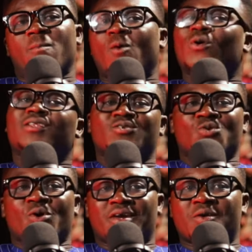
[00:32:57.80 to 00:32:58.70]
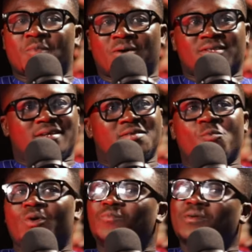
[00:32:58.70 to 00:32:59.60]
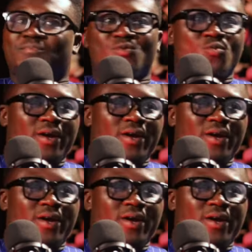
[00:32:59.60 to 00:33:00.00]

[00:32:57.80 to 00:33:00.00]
But when the song came out and the way people